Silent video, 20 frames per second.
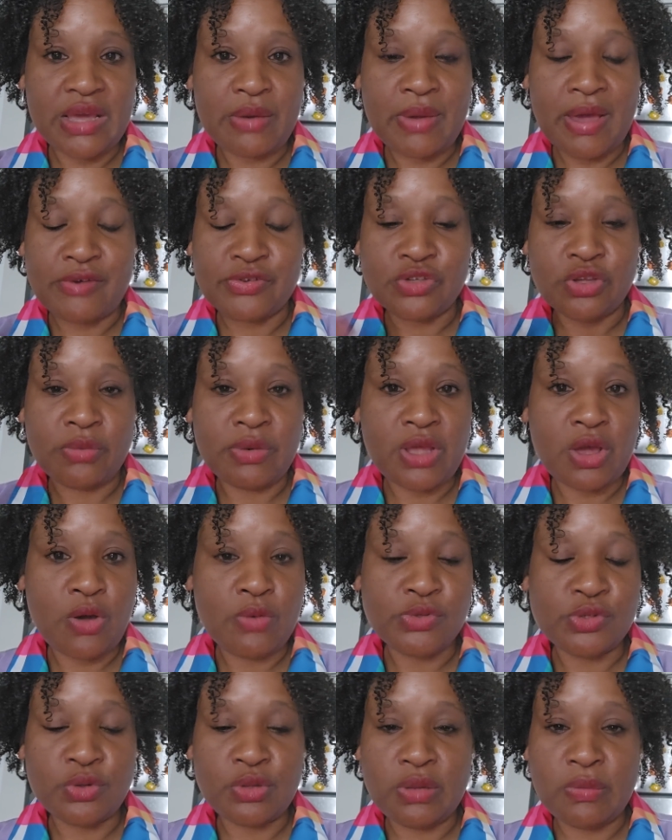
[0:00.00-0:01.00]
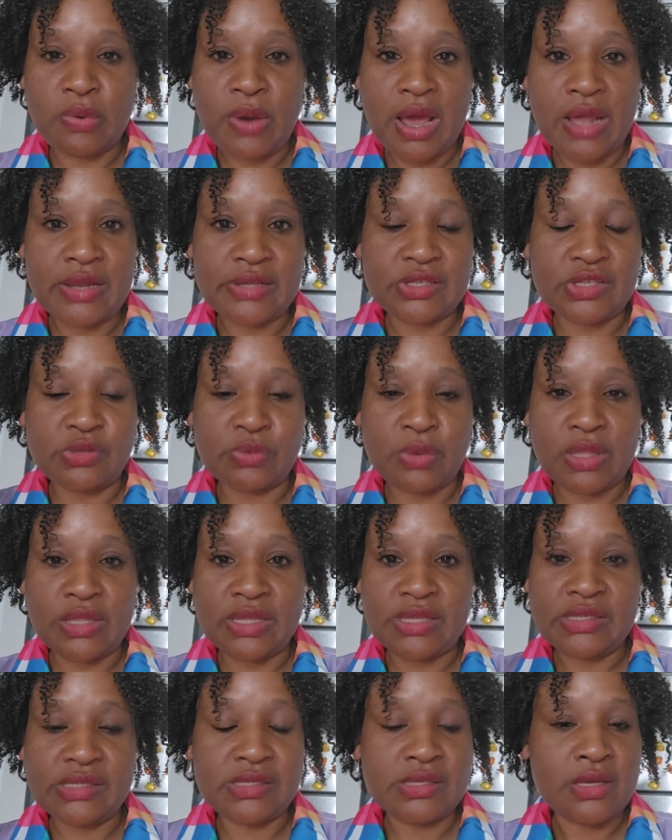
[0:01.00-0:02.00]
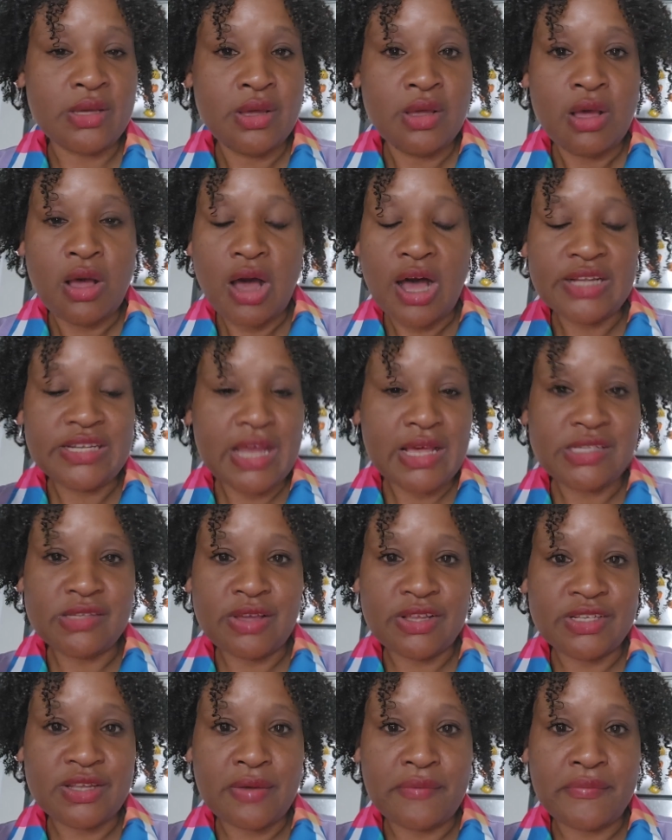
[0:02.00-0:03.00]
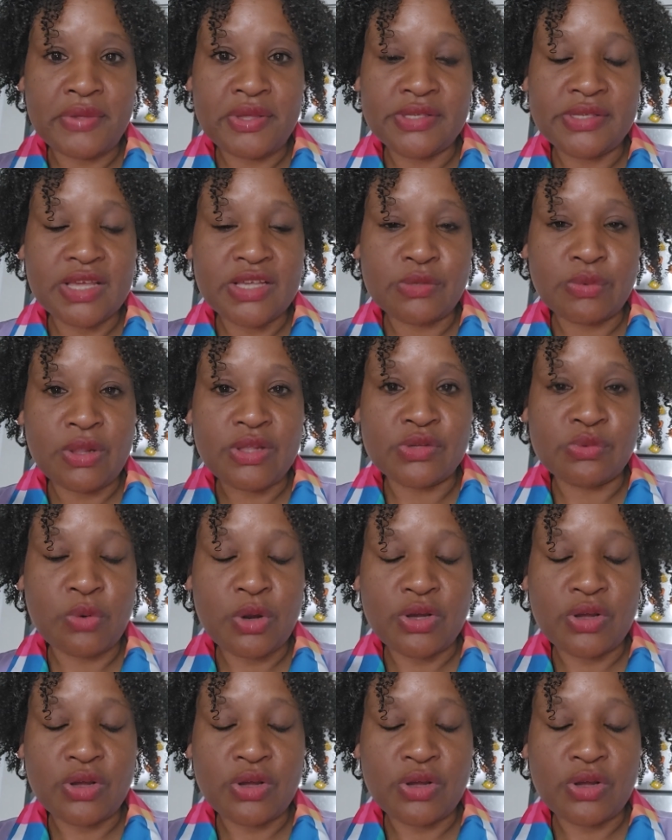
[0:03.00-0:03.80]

We have so many homeschooling products as well as all types of activities, as well as